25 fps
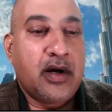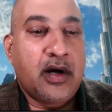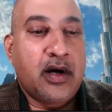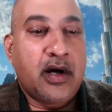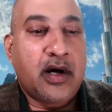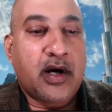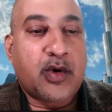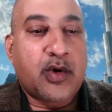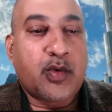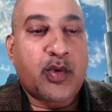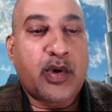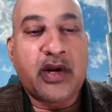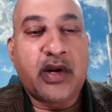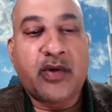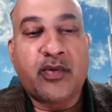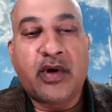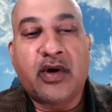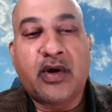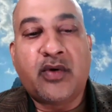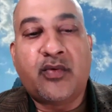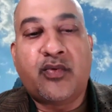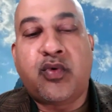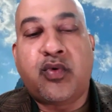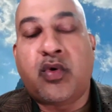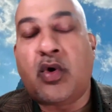
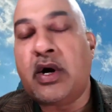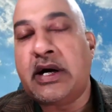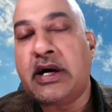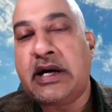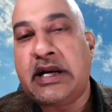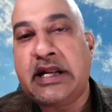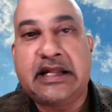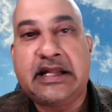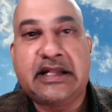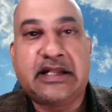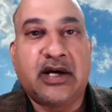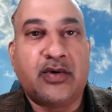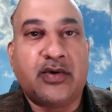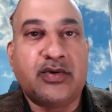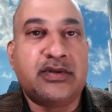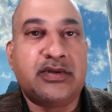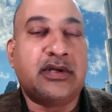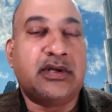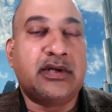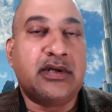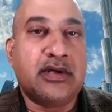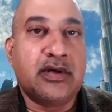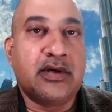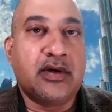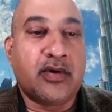
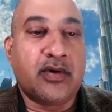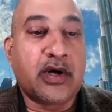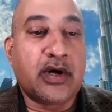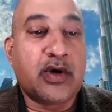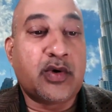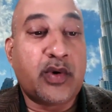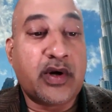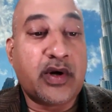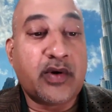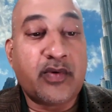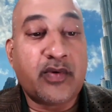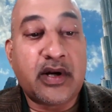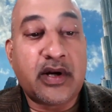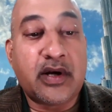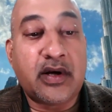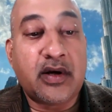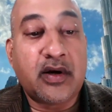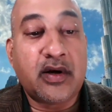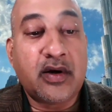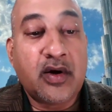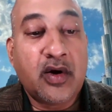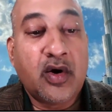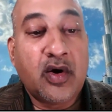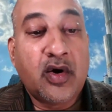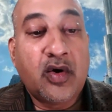2140,000, okay,
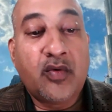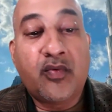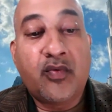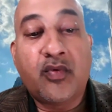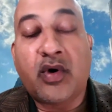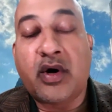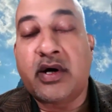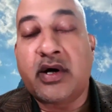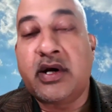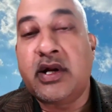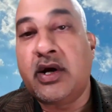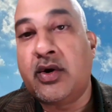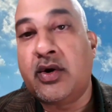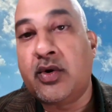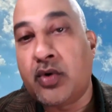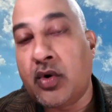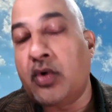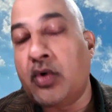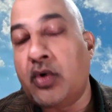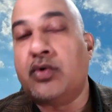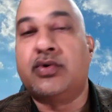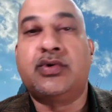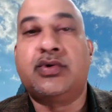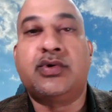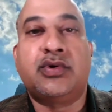2140
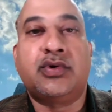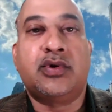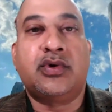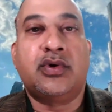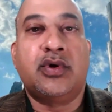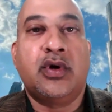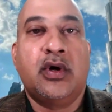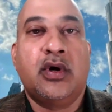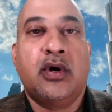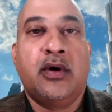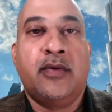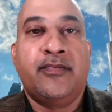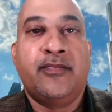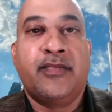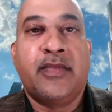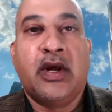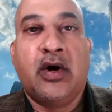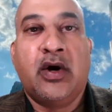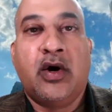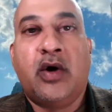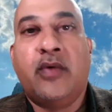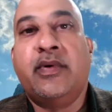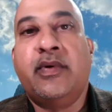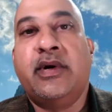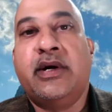crores
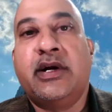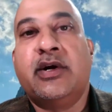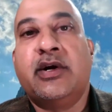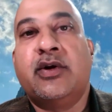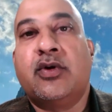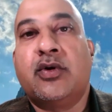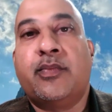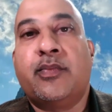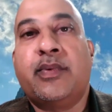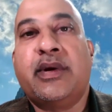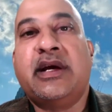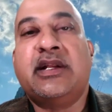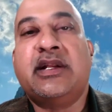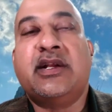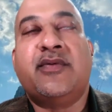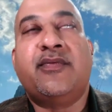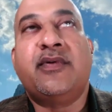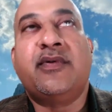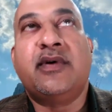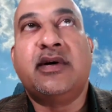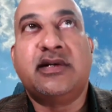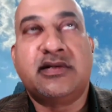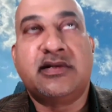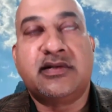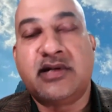of Indian rupee in the
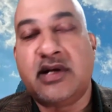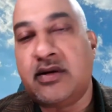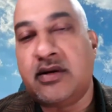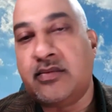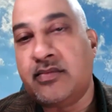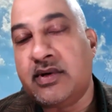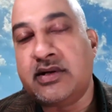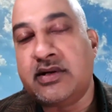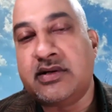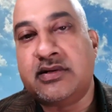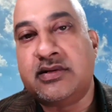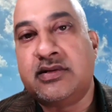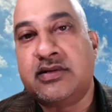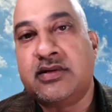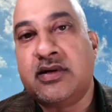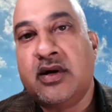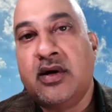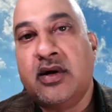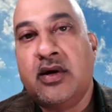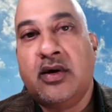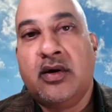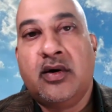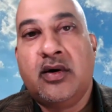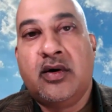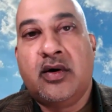first 10 months
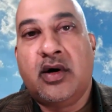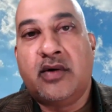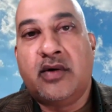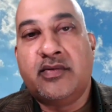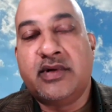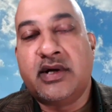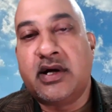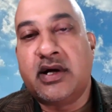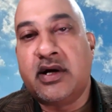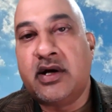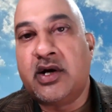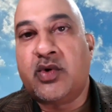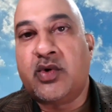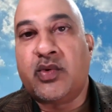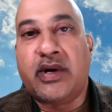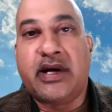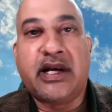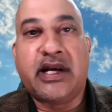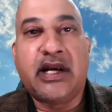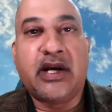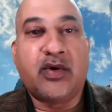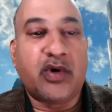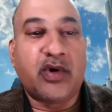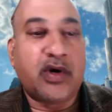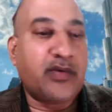of the year
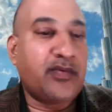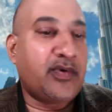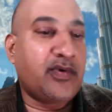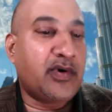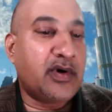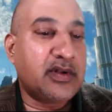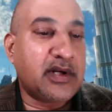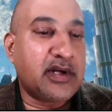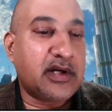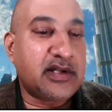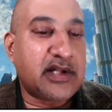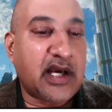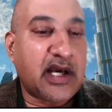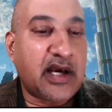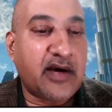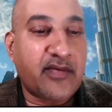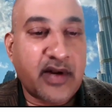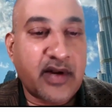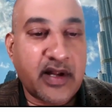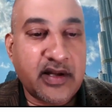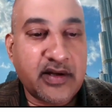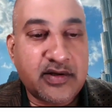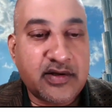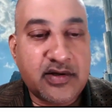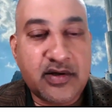2024. There's an
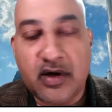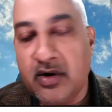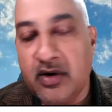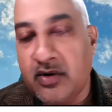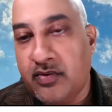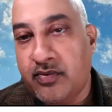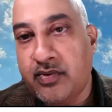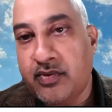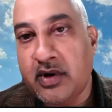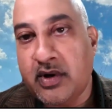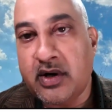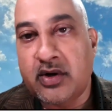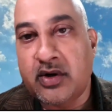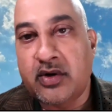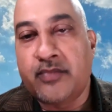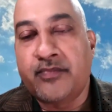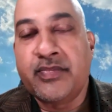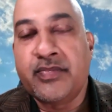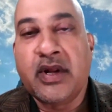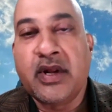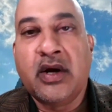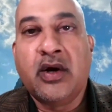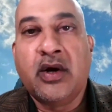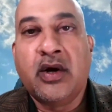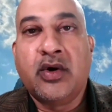average of
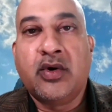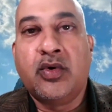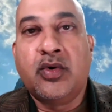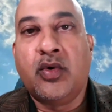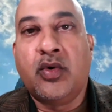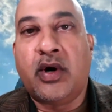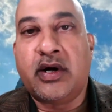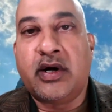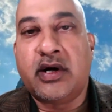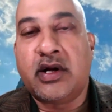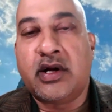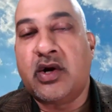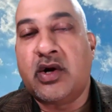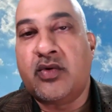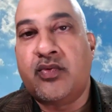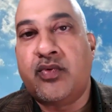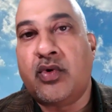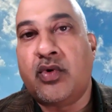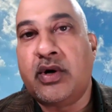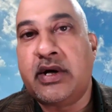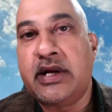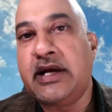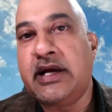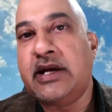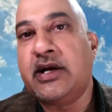
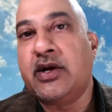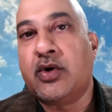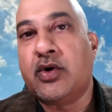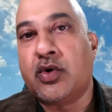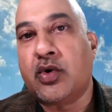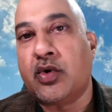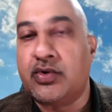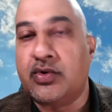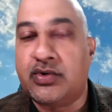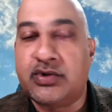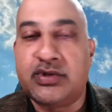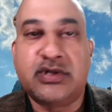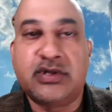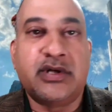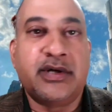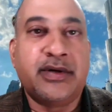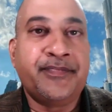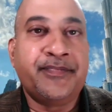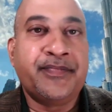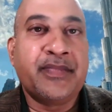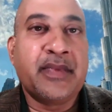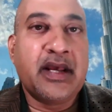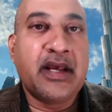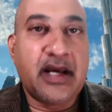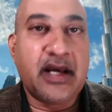214 crores
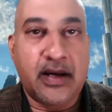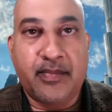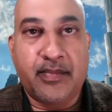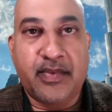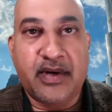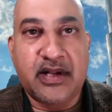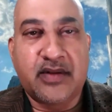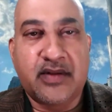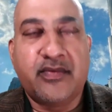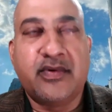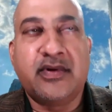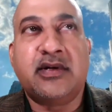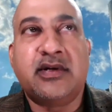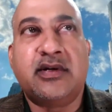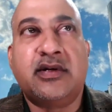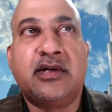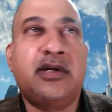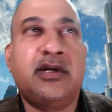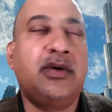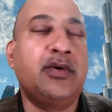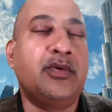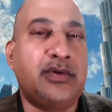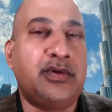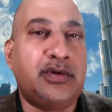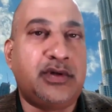a month, which is
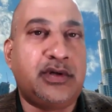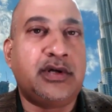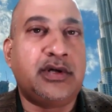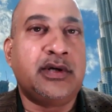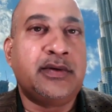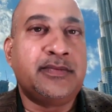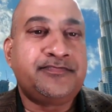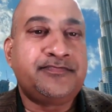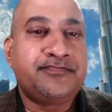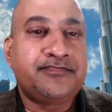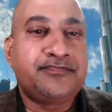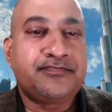huge